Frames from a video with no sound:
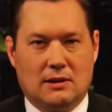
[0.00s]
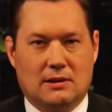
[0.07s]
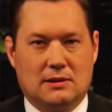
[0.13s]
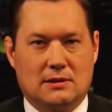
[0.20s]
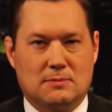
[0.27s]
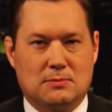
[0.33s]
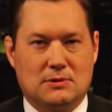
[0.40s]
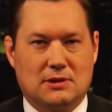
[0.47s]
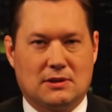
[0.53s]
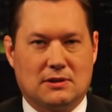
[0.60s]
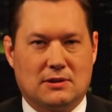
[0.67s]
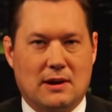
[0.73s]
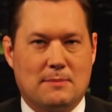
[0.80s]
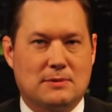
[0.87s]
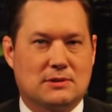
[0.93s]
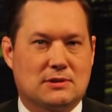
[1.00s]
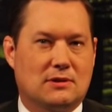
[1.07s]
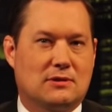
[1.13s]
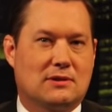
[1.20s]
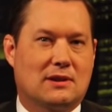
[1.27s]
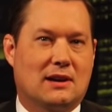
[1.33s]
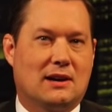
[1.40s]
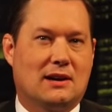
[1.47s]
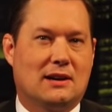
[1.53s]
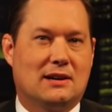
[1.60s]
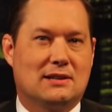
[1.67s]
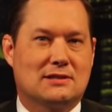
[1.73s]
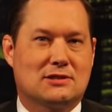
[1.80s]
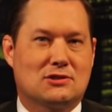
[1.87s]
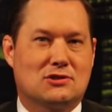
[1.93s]
in this particular episode.
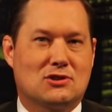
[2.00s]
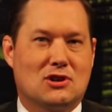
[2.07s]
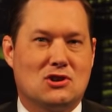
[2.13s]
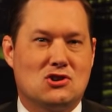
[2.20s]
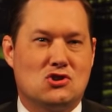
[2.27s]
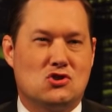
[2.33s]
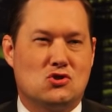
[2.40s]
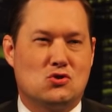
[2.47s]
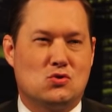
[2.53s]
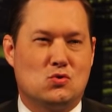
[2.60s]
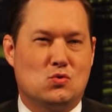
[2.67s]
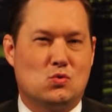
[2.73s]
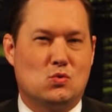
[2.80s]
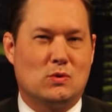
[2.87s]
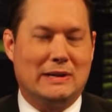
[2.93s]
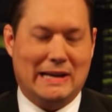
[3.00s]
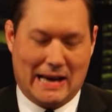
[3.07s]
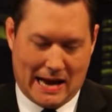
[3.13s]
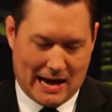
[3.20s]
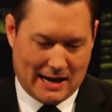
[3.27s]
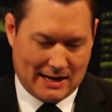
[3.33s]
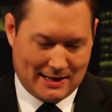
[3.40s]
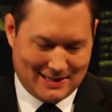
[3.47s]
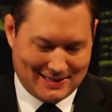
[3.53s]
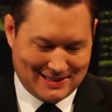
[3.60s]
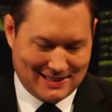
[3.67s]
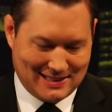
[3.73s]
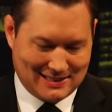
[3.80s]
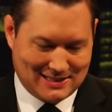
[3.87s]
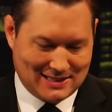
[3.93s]
So, yeah,
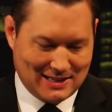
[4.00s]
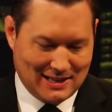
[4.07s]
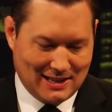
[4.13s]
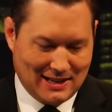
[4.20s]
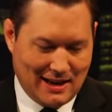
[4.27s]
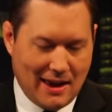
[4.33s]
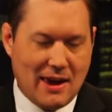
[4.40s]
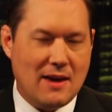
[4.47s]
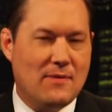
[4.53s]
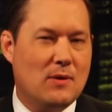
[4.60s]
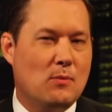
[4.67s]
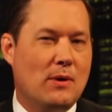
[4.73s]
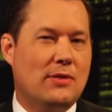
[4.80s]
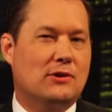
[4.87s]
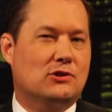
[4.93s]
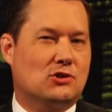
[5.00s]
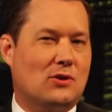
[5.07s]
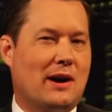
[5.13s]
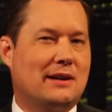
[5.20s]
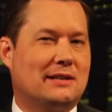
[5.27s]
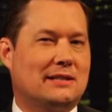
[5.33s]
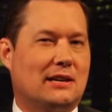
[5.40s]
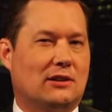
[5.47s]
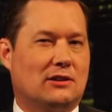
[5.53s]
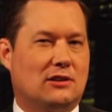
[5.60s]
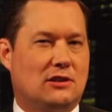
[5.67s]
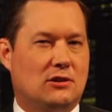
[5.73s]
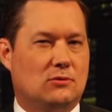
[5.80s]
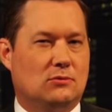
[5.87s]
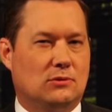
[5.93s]
even when they're trying to tell
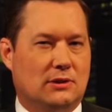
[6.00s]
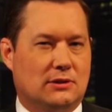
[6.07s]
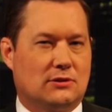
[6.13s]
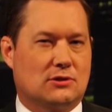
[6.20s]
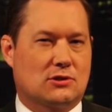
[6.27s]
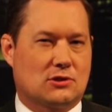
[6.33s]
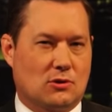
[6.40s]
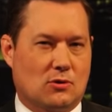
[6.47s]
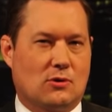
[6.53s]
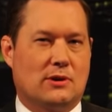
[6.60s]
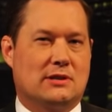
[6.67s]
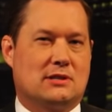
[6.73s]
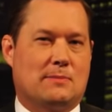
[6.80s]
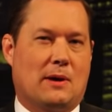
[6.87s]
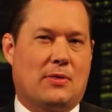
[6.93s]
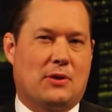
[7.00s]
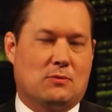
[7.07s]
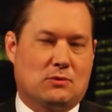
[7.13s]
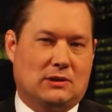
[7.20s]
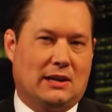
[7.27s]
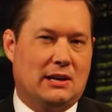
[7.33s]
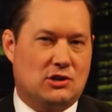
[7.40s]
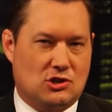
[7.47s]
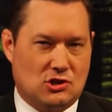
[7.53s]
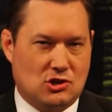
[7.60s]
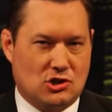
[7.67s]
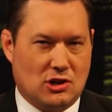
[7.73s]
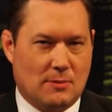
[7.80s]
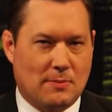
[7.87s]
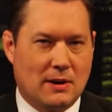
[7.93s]
cute little stories about their
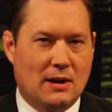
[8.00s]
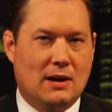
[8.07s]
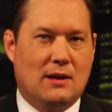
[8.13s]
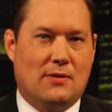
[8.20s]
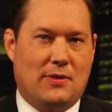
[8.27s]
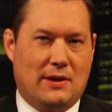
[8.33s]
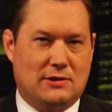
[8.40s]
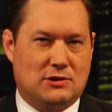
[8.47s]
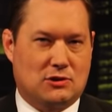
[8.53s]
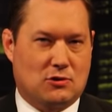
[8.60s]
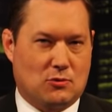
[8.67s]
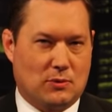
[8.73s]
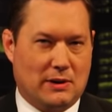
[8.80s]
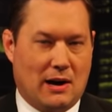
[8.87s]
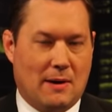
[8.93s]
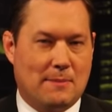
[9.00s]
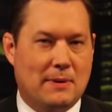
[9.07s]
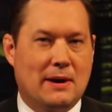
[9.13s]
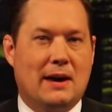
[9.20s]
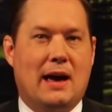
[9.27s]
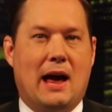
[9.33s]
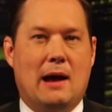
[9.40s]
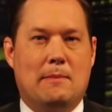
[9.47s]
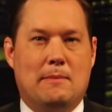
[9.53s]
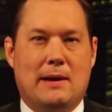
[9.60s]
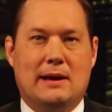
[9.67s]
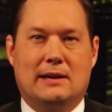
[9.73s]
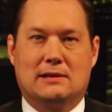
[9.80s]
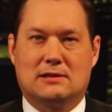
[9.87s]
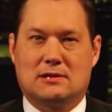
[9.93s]
relationship, they screw it up and
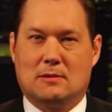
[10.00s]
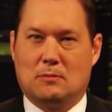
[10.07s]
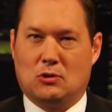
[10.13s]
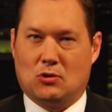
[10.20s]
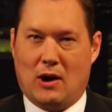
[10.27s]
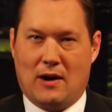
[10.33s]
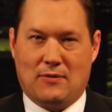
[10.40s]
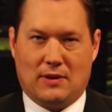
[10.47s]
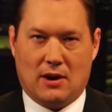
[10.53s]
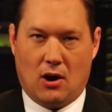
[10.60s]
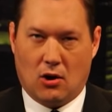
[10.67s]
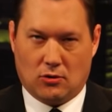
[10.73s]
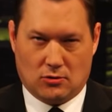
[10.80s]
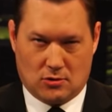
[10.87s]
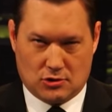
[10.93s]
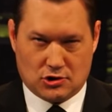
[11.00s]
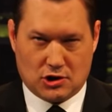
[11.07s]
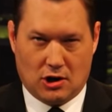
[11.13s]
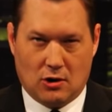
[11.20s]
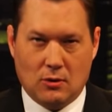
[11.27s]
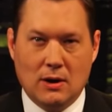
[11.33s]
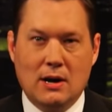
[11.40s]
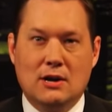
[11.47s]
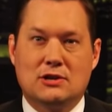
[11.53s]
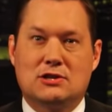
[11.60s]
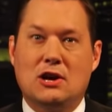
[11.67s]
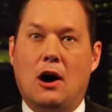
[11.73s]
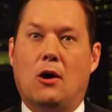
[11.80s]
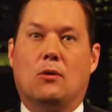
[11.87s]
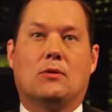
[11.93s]
make it some graphic horror show.
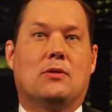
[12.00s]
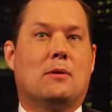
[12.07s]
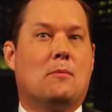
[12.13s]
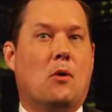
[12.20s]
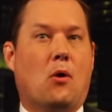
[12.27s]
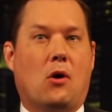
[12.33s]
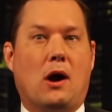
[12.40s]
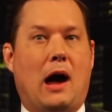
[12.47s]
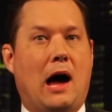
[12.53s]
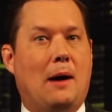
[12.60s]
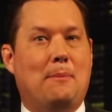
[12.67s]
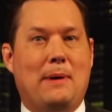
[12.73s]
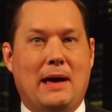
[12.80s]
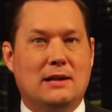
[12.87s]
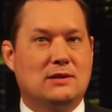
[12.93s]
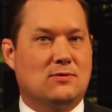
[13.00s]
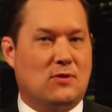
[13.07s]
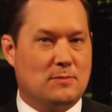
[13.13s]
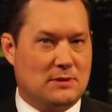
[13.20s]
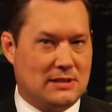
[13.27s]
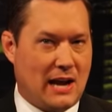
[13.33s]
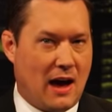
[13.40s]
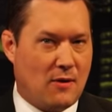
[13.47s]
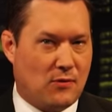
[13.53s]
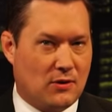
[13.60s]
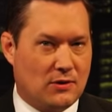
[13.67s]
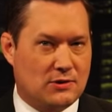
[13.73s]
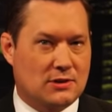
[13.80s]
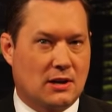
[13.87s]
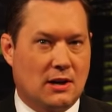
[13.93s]
So the more op-eds from
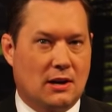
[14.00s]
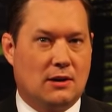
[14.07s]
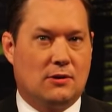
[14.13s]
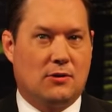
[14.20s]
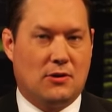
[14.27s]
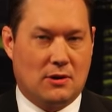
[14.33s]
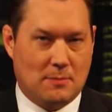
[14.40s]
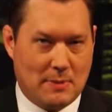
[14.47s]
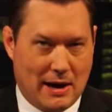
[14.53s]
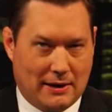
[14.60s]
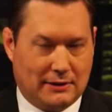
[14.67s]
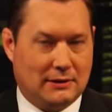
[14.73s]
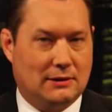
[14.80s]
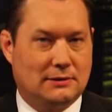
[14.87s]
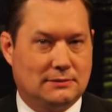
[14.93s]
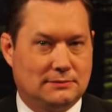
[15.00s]
staffers, the better.